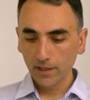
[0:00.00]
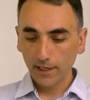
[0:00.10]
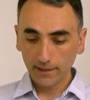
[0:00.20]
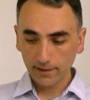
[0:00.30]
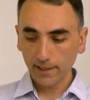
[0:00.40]

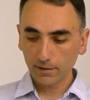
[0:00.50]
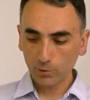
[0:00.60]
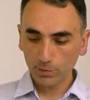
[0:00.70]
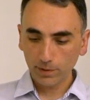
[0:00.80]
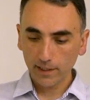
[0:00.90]
And then, yeah,
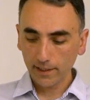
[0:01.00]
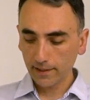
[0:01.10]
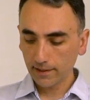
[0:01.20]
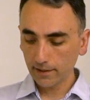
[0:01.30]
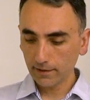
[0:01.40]
you apply,
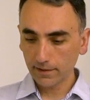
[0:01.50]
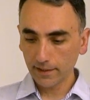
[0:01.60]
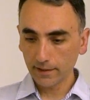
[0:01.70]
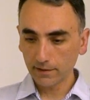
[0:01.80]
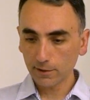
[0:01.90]
and then
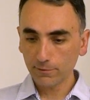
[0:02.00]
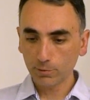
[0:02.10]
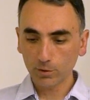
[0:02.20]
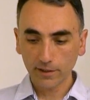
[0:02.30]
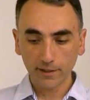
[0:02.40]
the
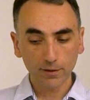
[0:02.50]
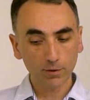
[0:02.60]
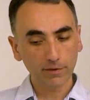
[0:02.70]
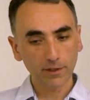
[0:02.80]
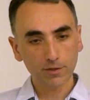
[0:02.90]
Terraform will take care
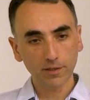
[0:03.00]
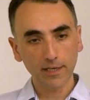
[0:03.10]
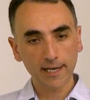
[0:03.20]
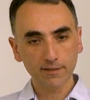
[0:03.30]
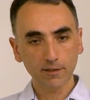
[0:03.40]
of actually
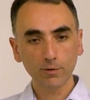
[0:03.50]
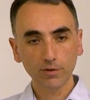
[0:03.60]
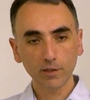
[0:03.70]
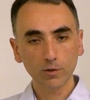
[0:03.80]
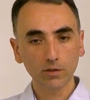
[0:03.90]

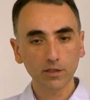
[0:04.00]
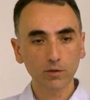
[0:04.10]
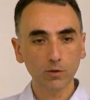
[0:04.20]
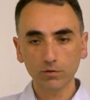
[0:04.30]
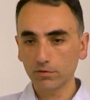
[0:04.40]
executing all the
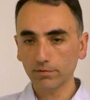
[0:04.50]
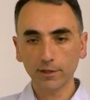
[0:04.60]
code,